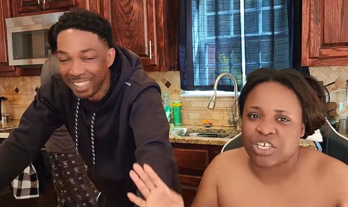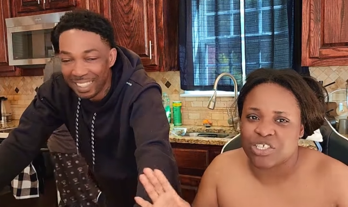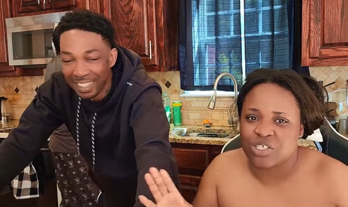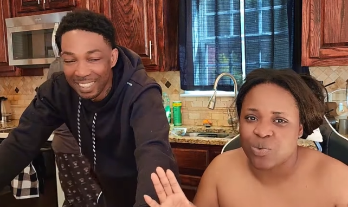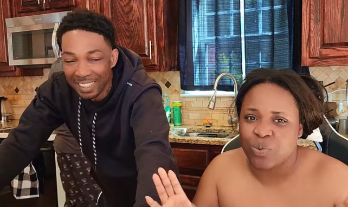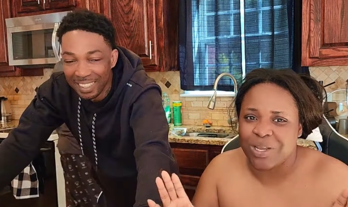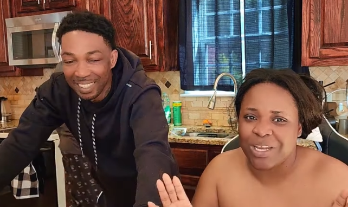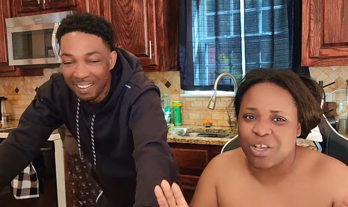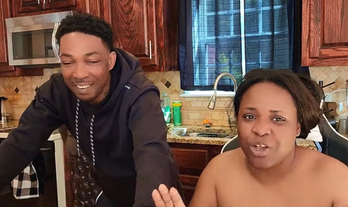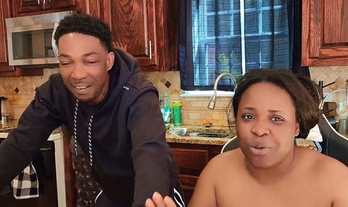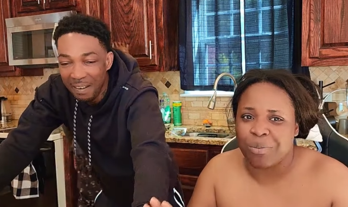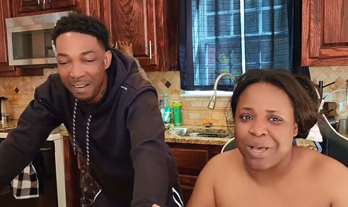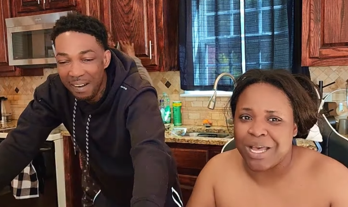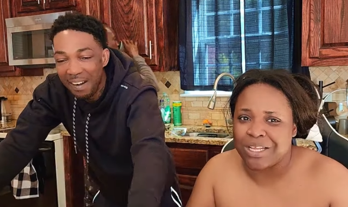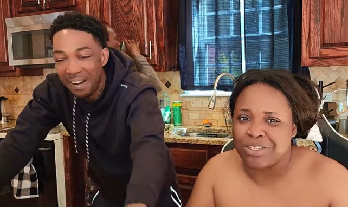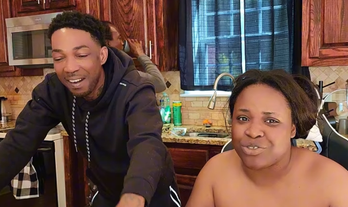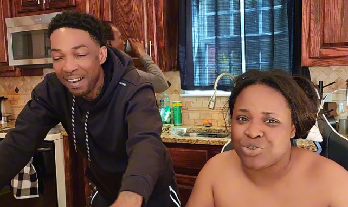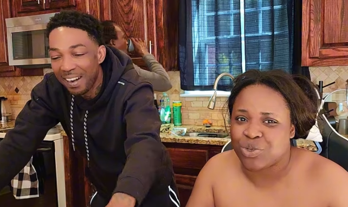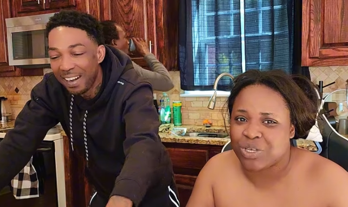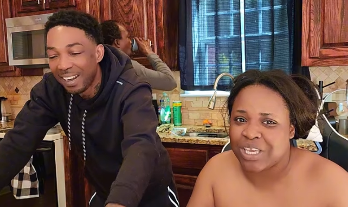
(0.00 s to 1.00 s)
Speaker 1: You see, when it comes
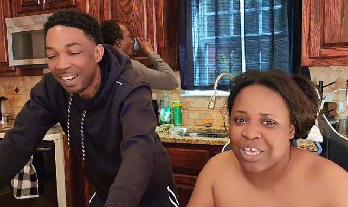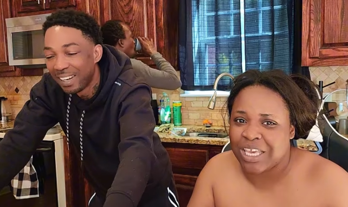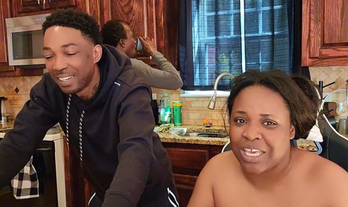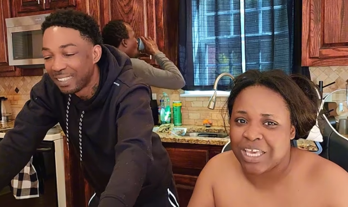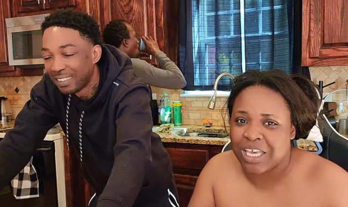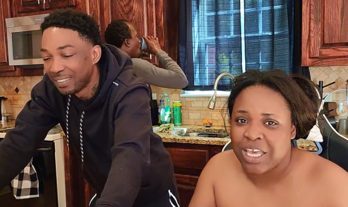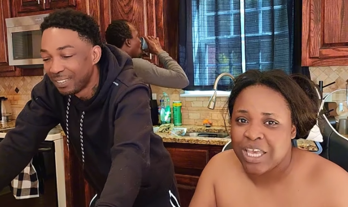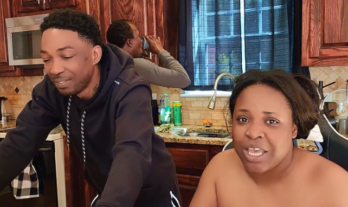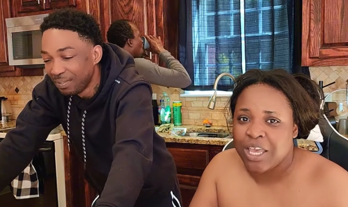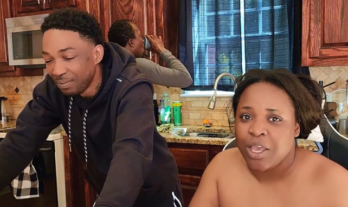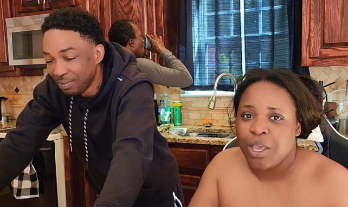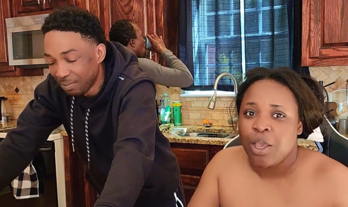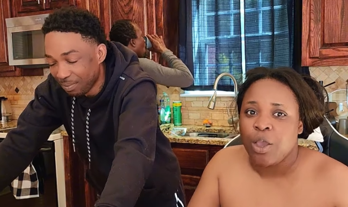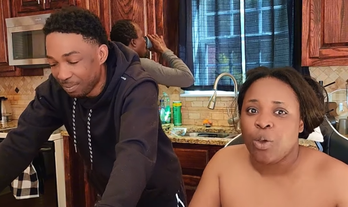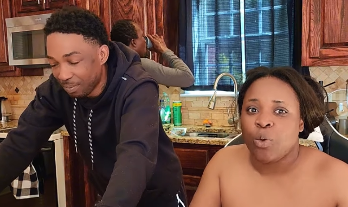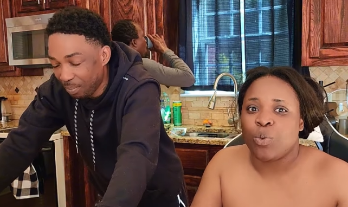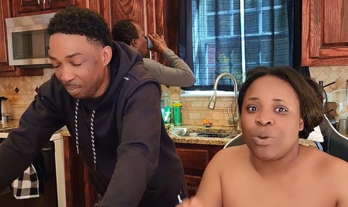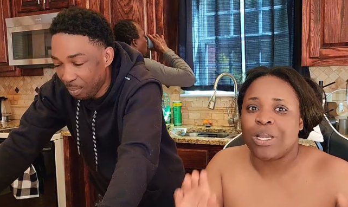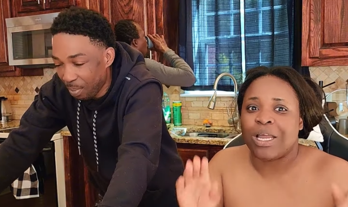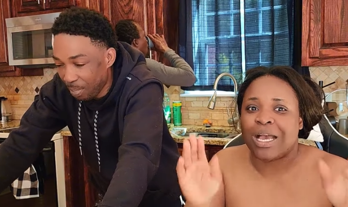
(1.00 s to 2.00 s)
to King,
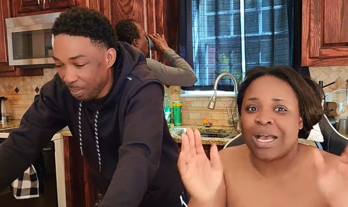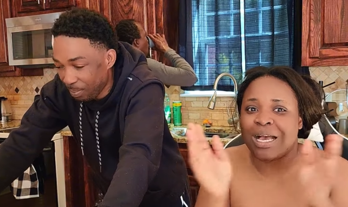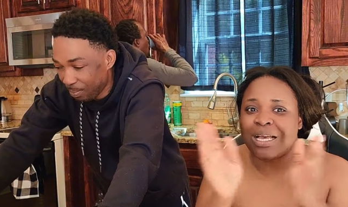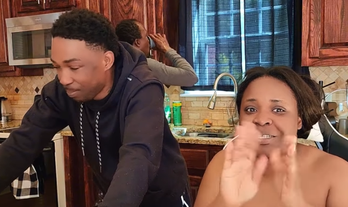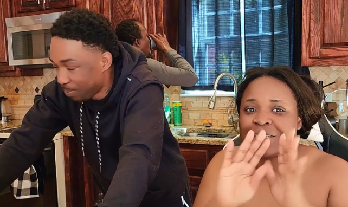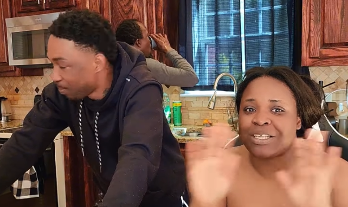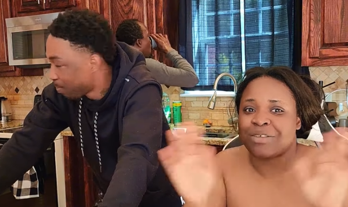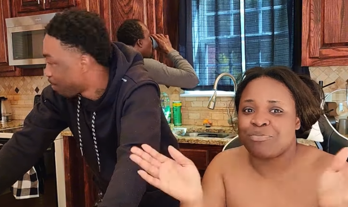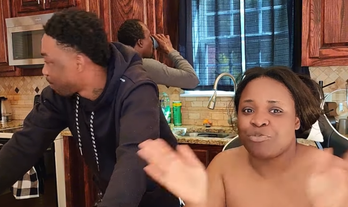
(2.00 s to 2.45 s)
we not accept